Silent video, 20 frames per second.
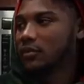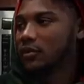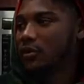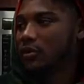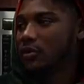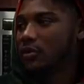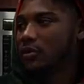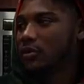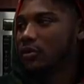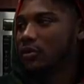
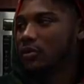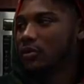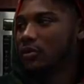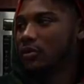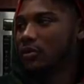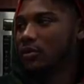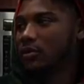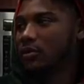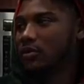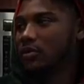
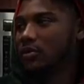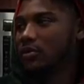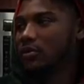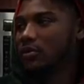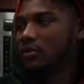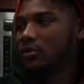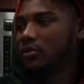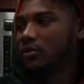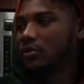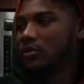
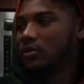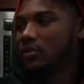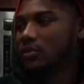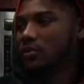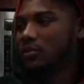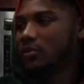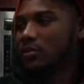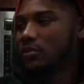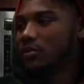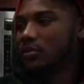
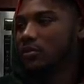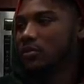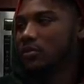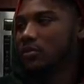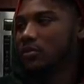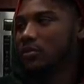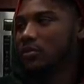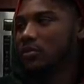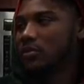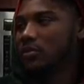
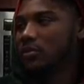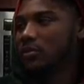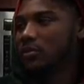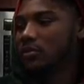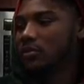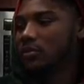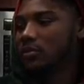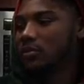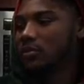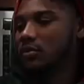
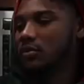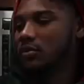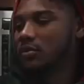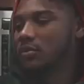No words are spoken by the person on screen.